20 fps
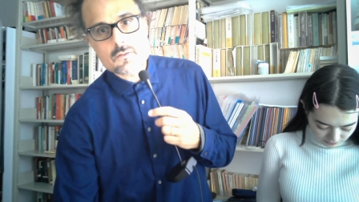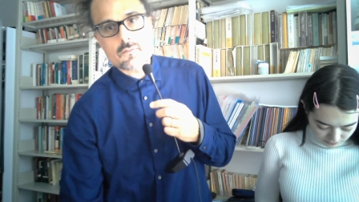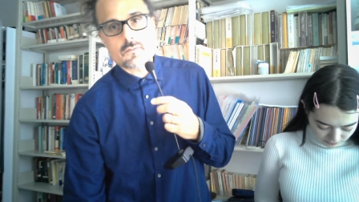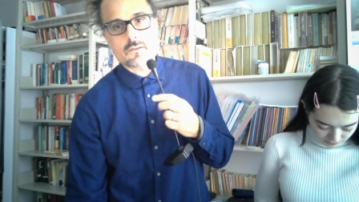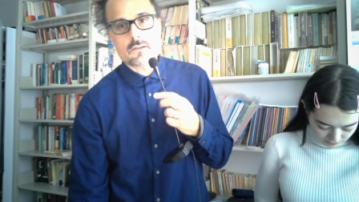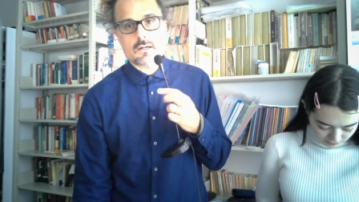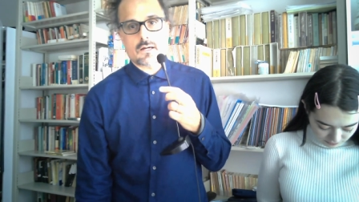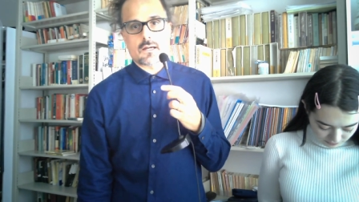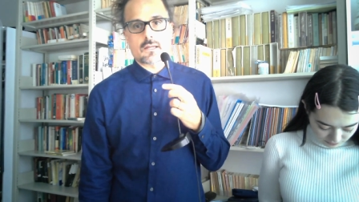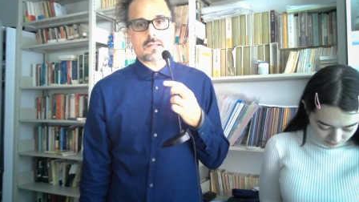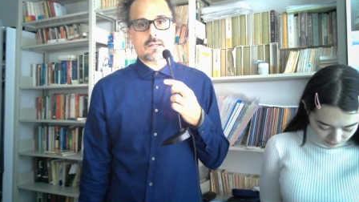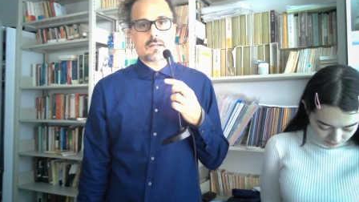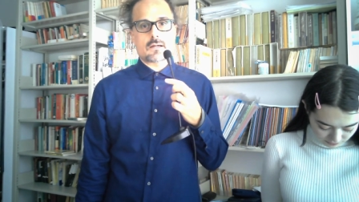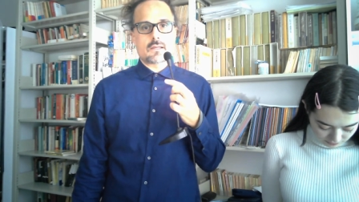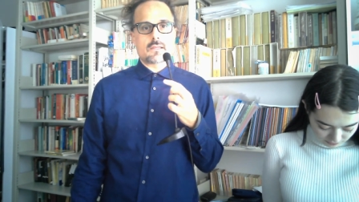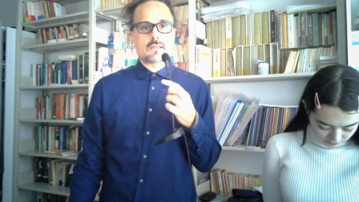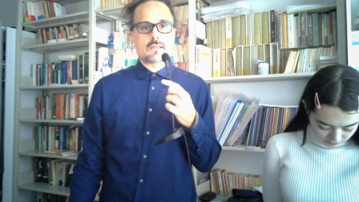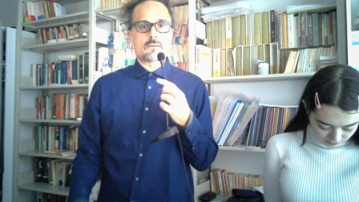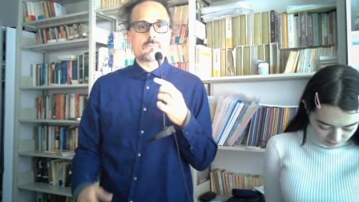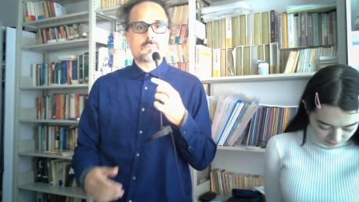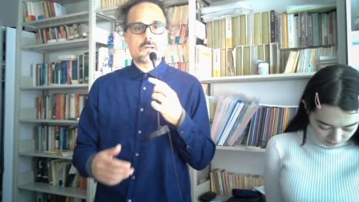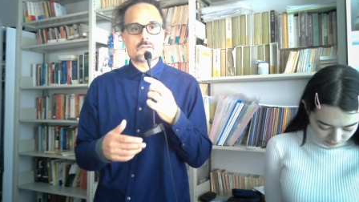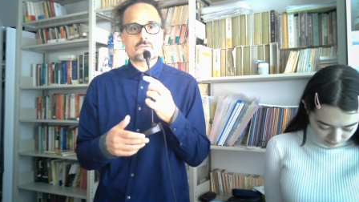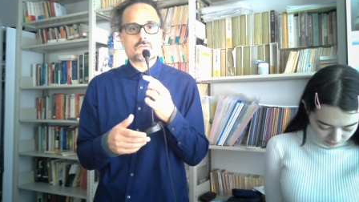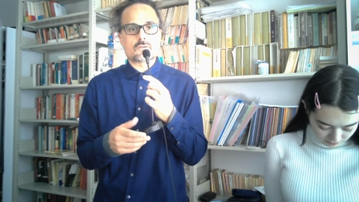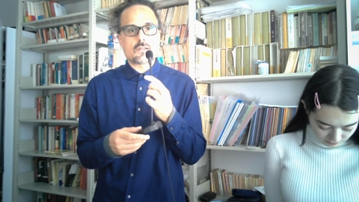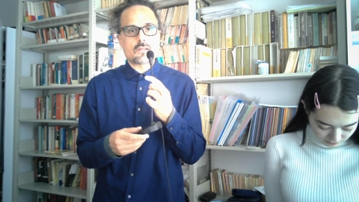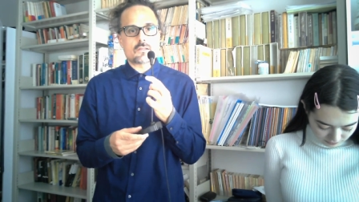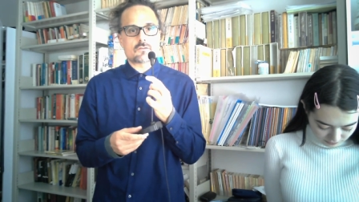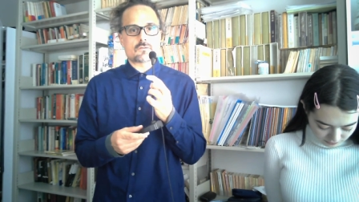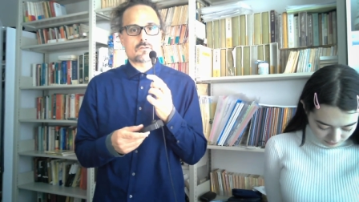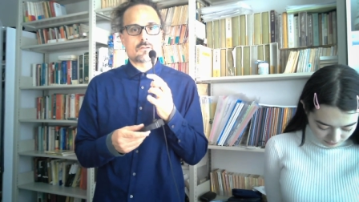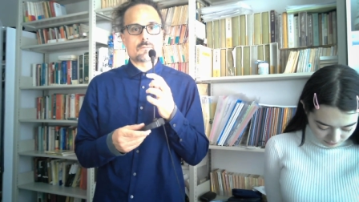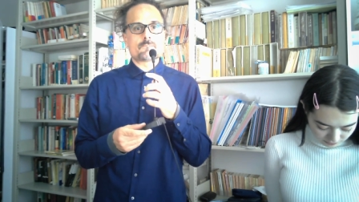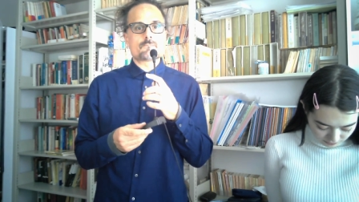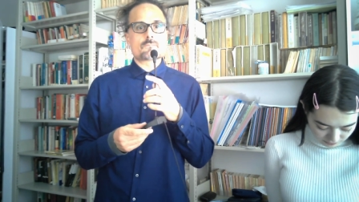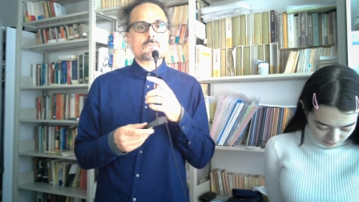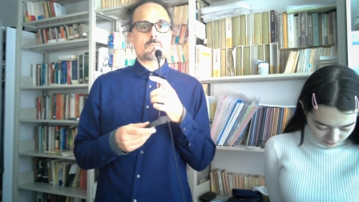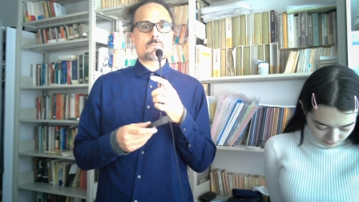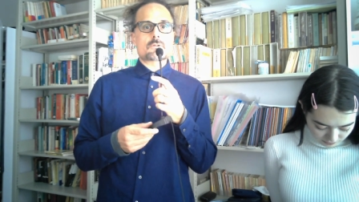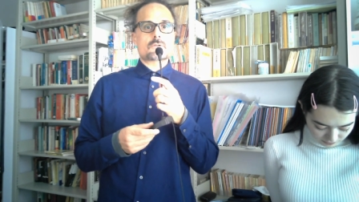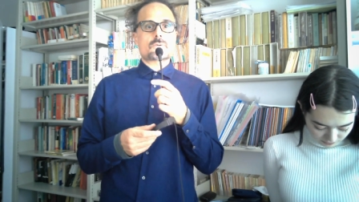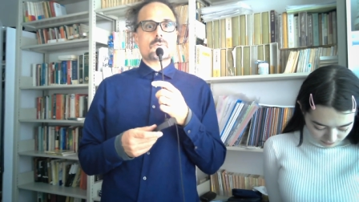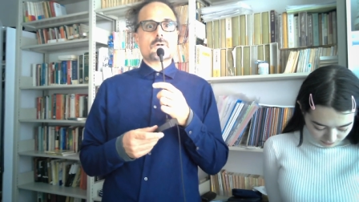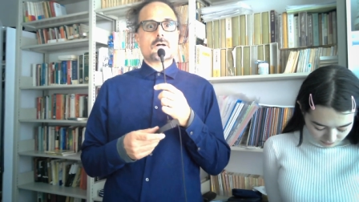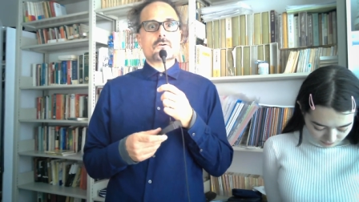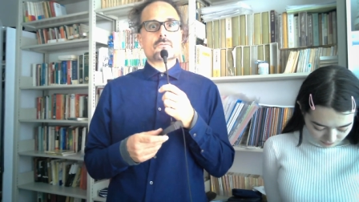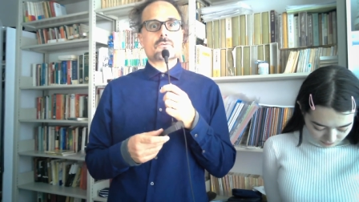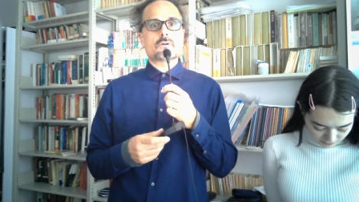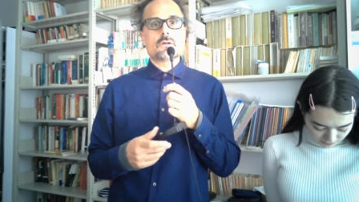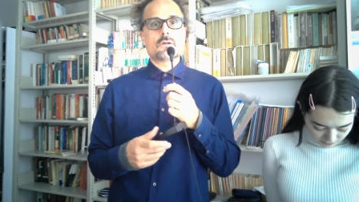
the haikai imagination? Number 12.